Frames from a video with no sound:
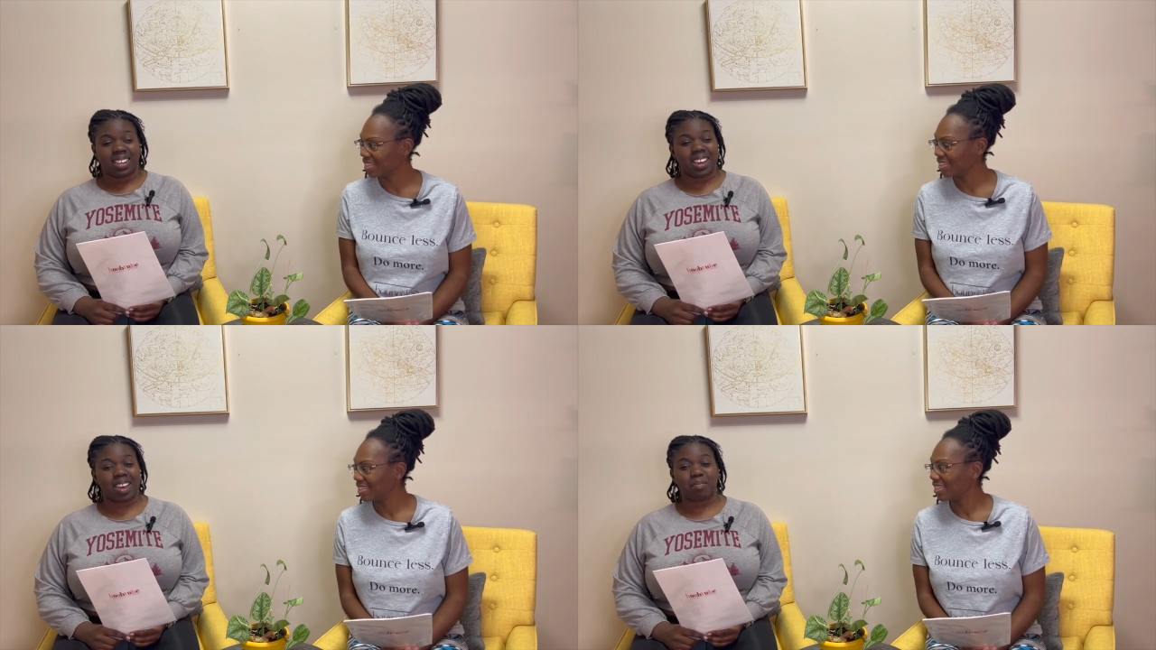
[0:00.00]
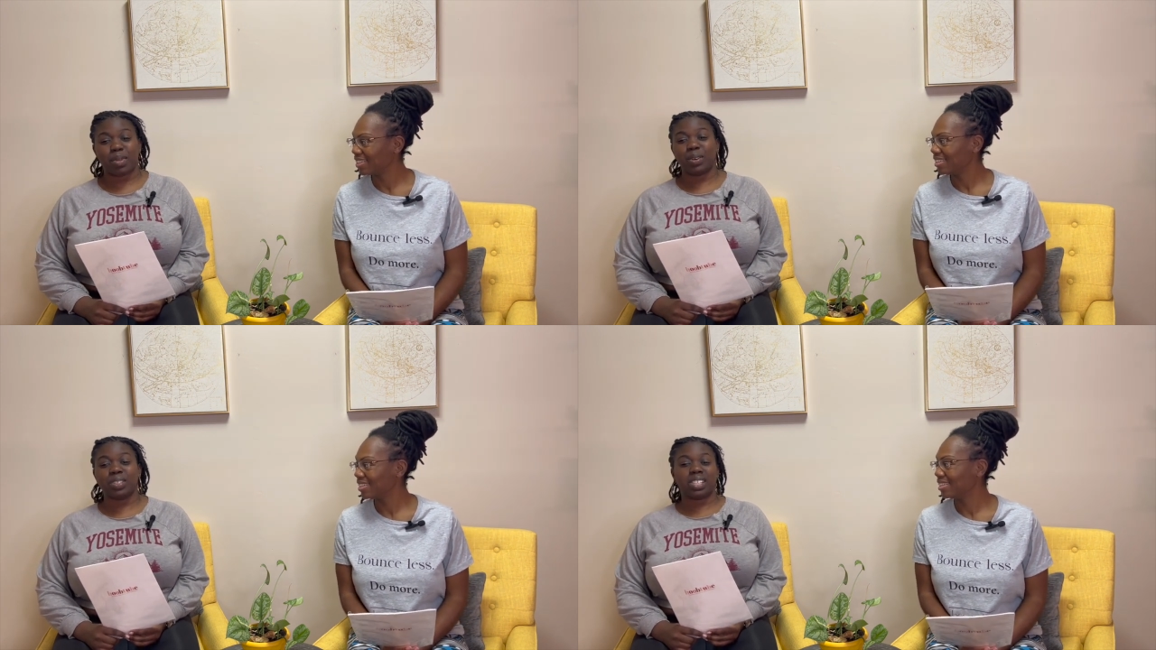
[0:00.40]
Speaker 1: At
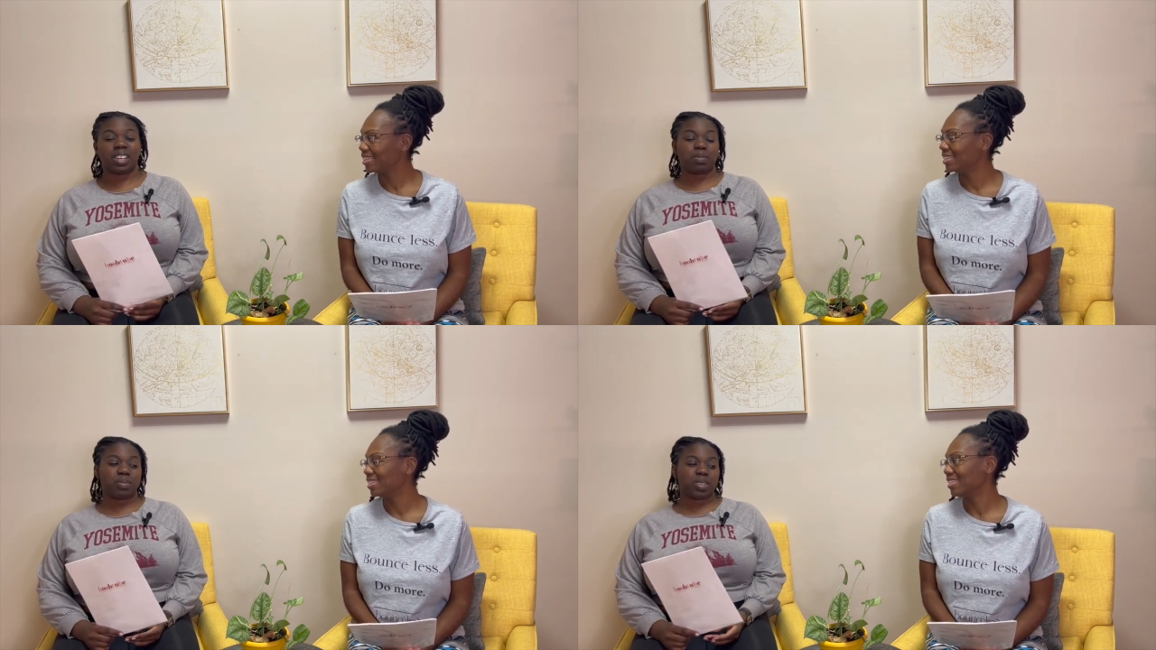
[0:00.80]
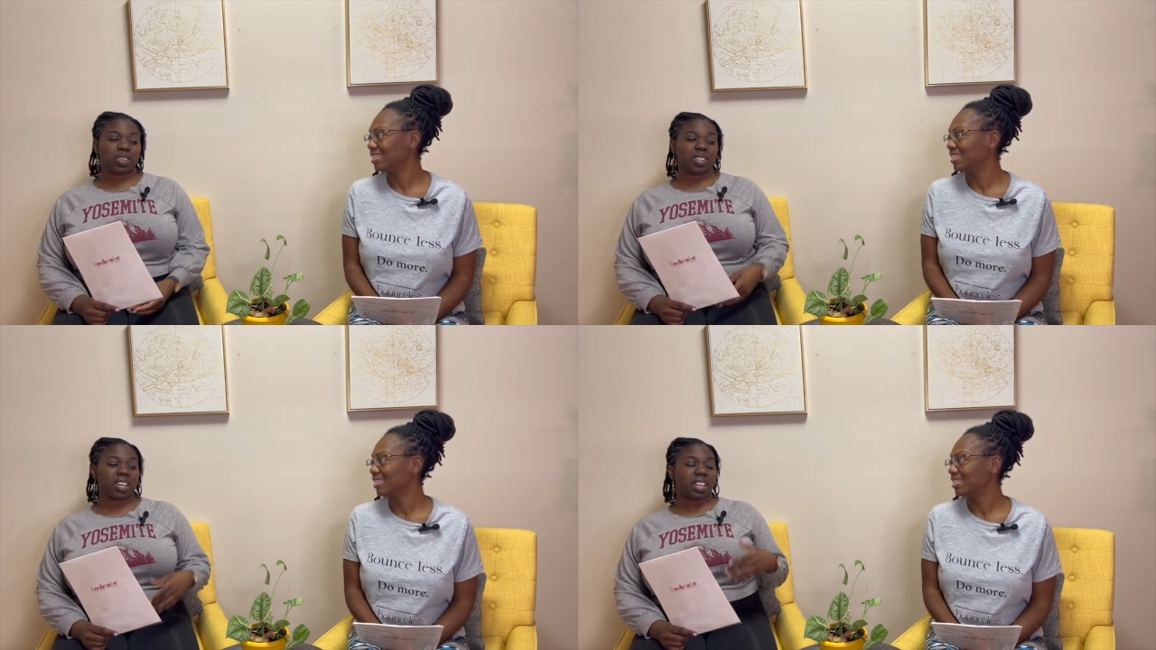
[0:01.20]
most, I could put
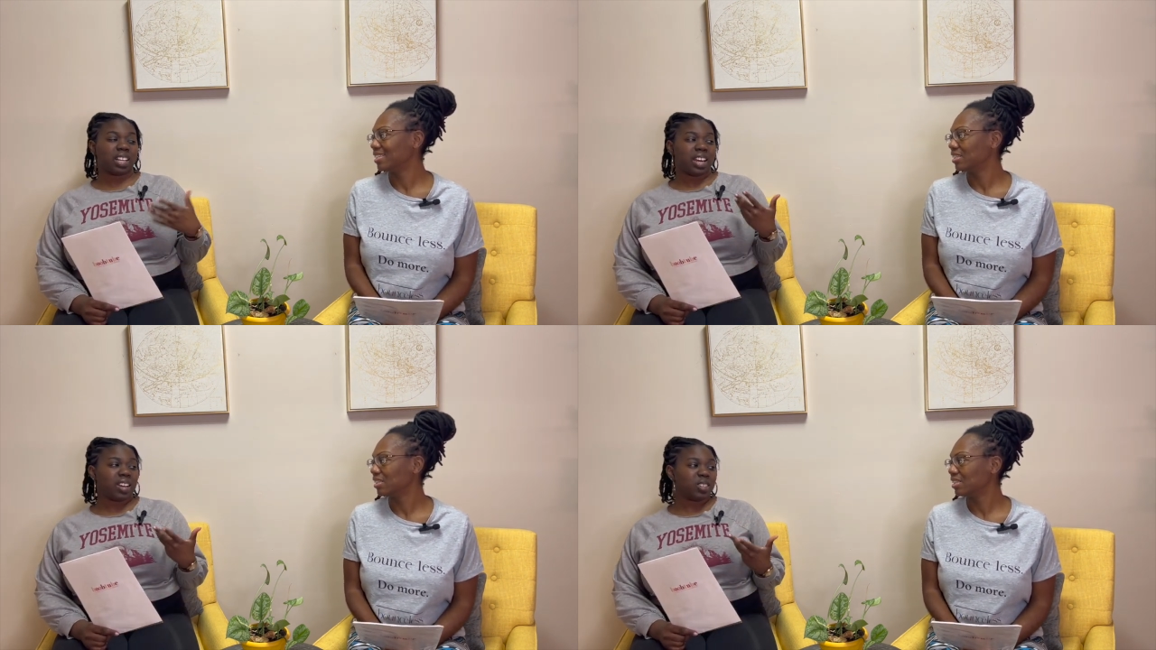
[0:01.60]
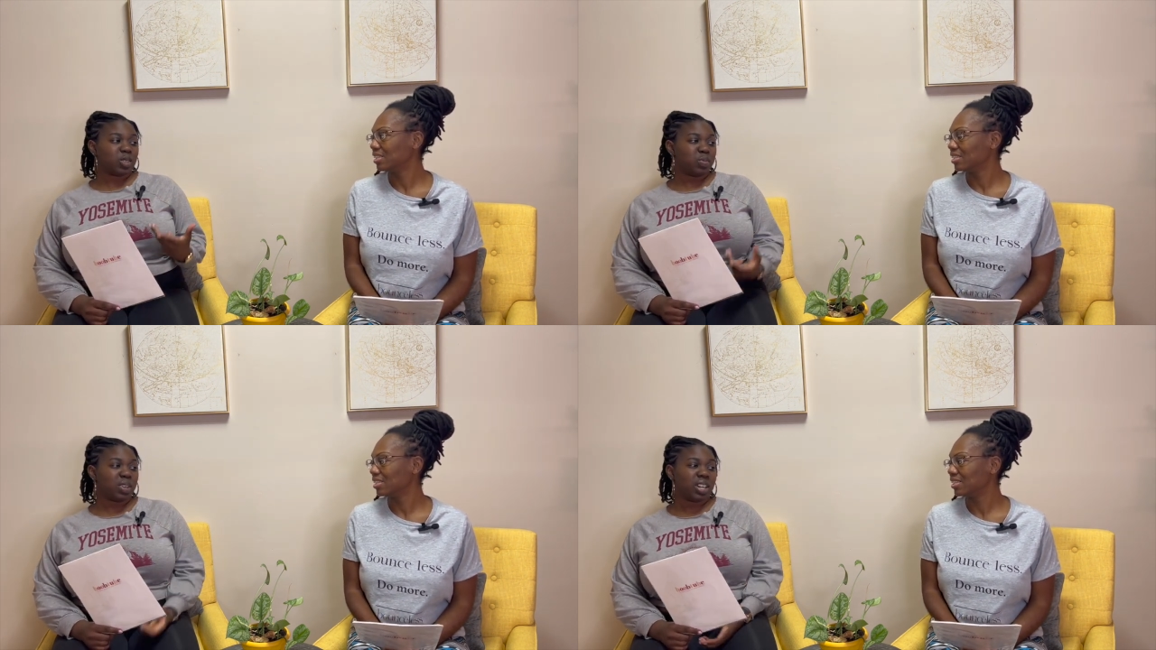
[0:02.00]
on like a
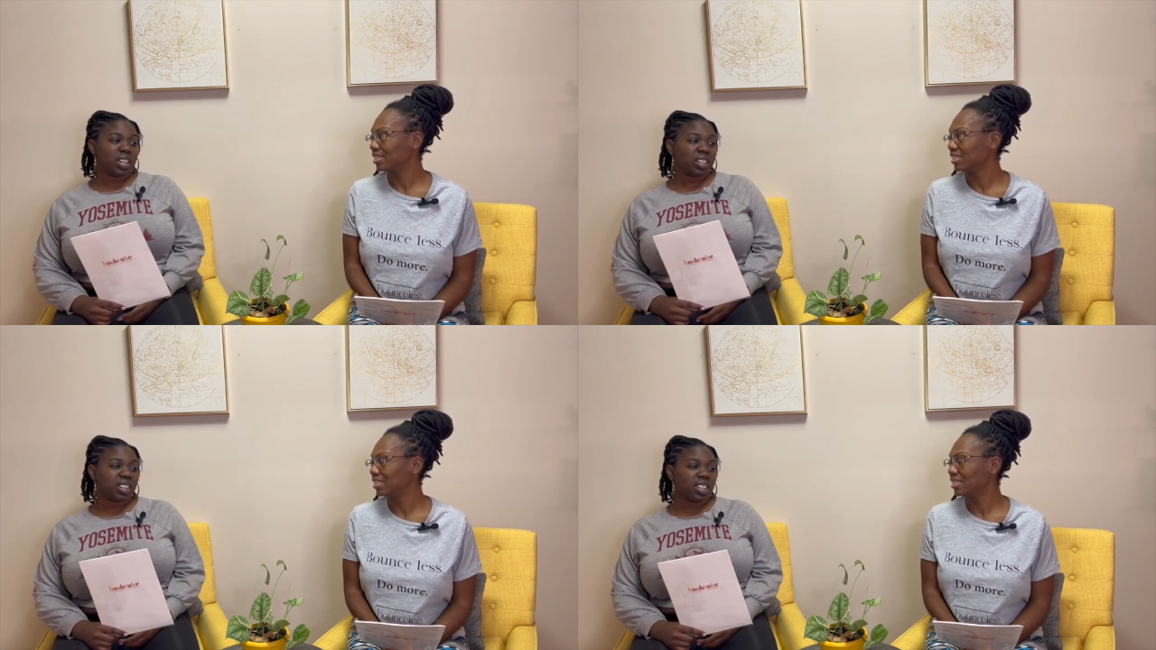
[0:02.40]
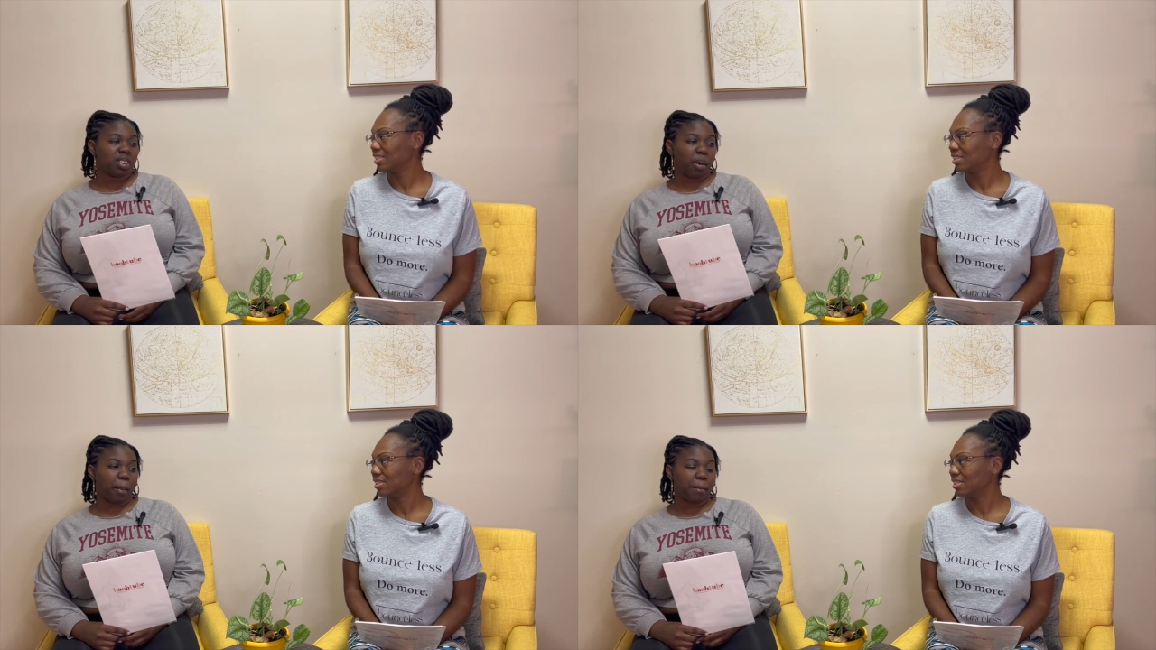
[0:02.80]
lounge bra,
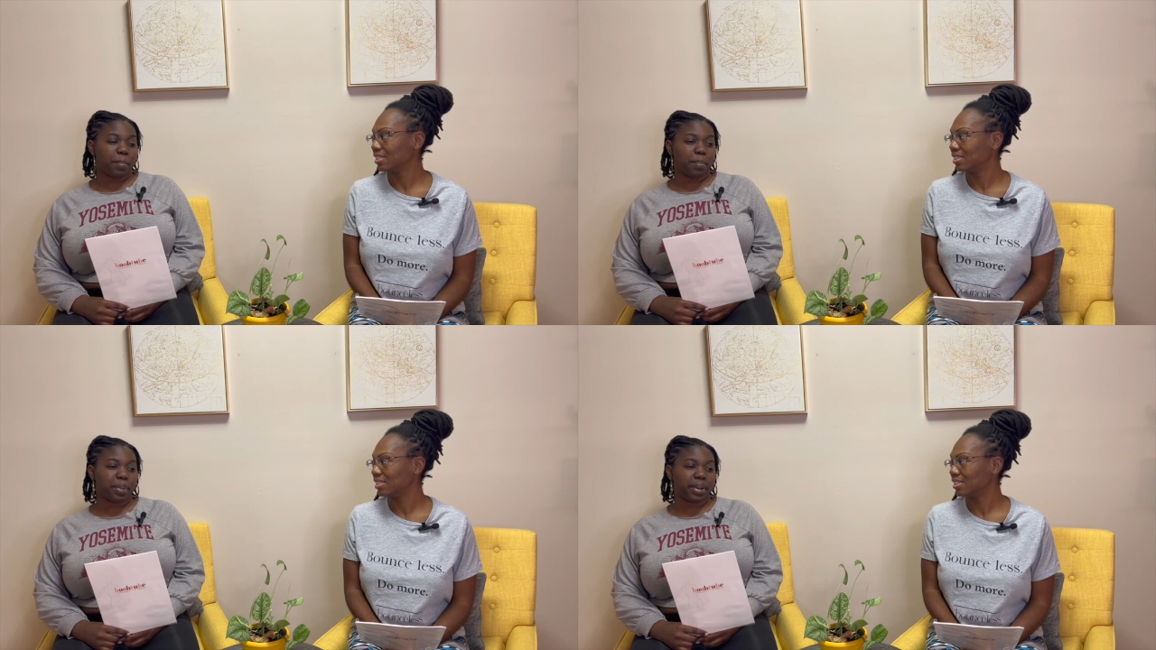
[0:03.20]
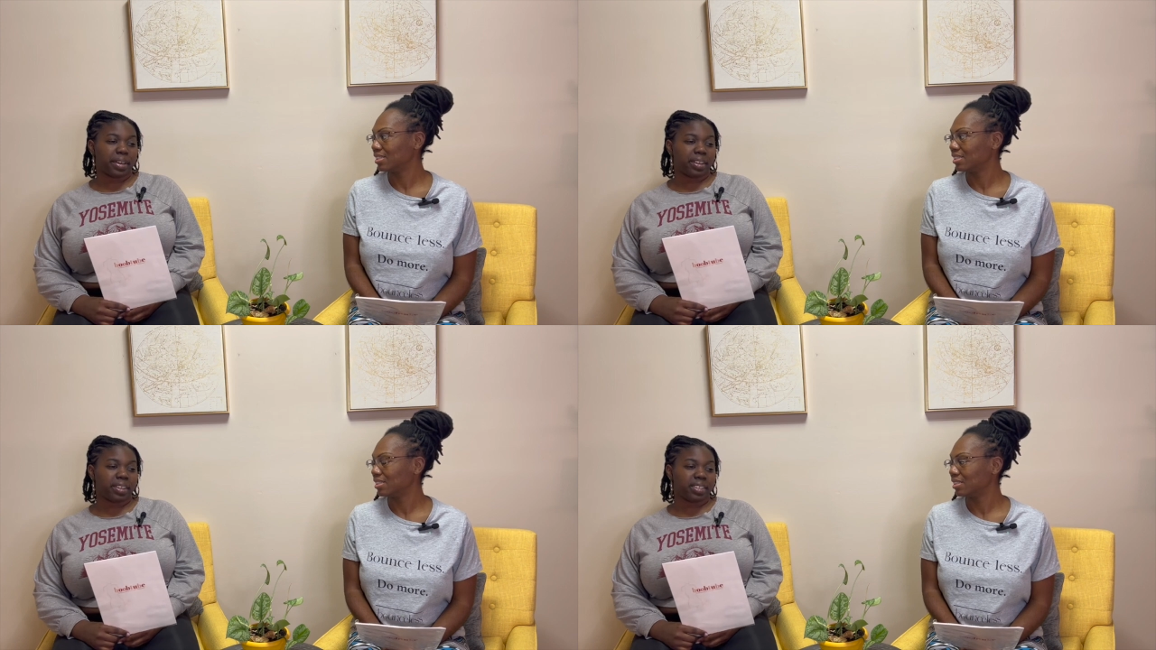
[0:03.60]

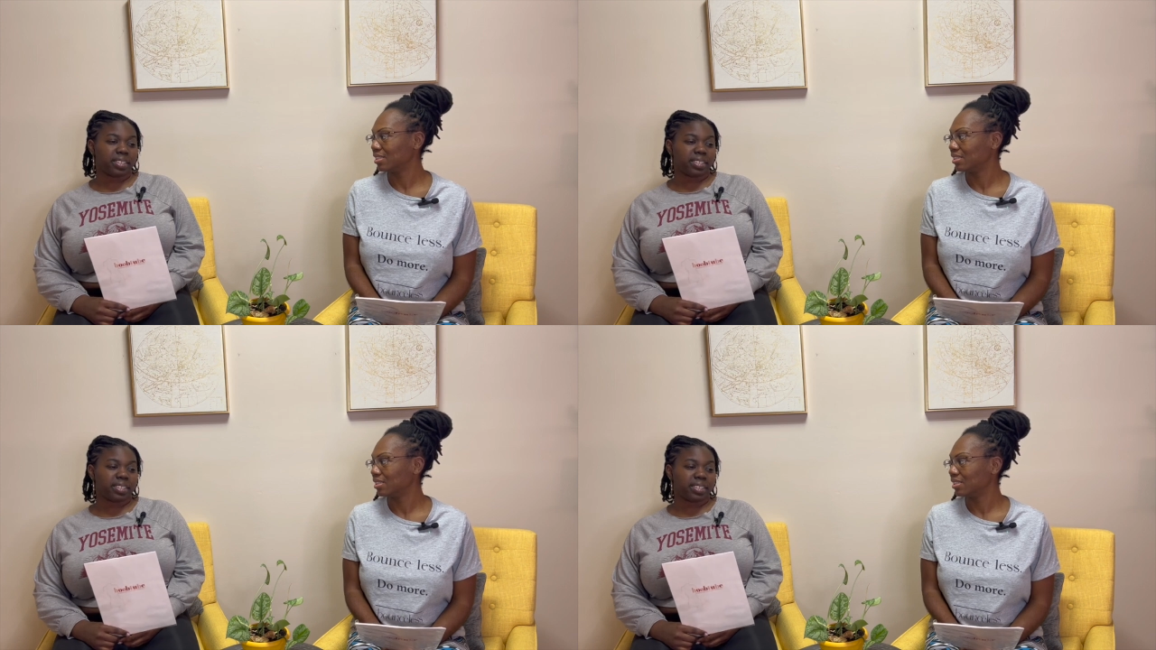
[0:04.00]
but